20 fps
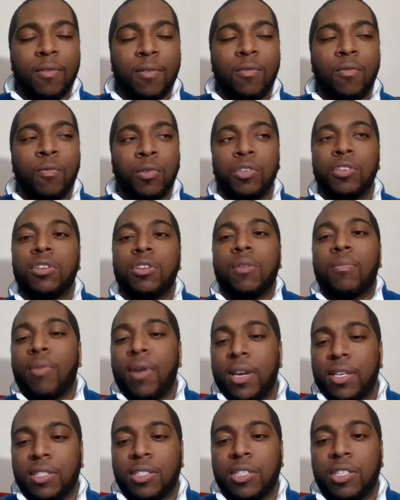When you're
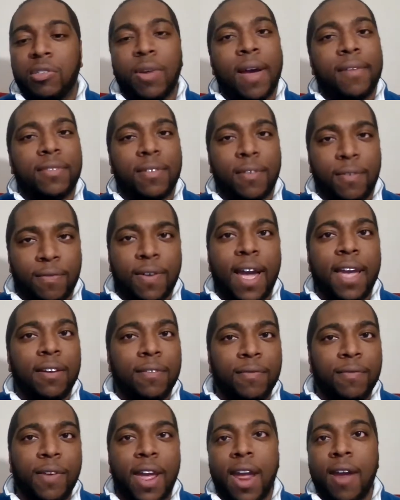depressed, you have to fight
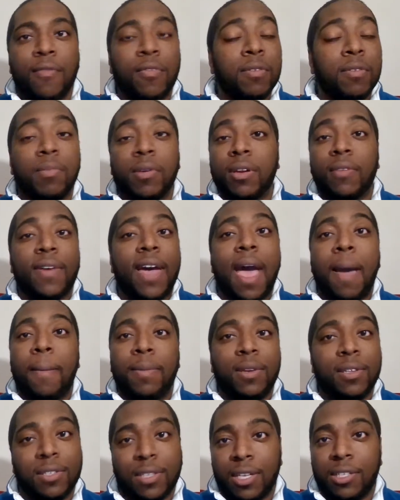for every bit of
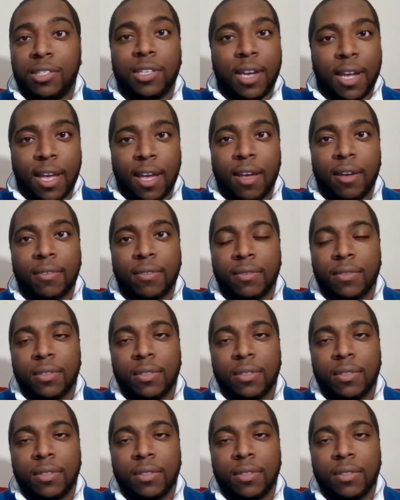happiness that you have.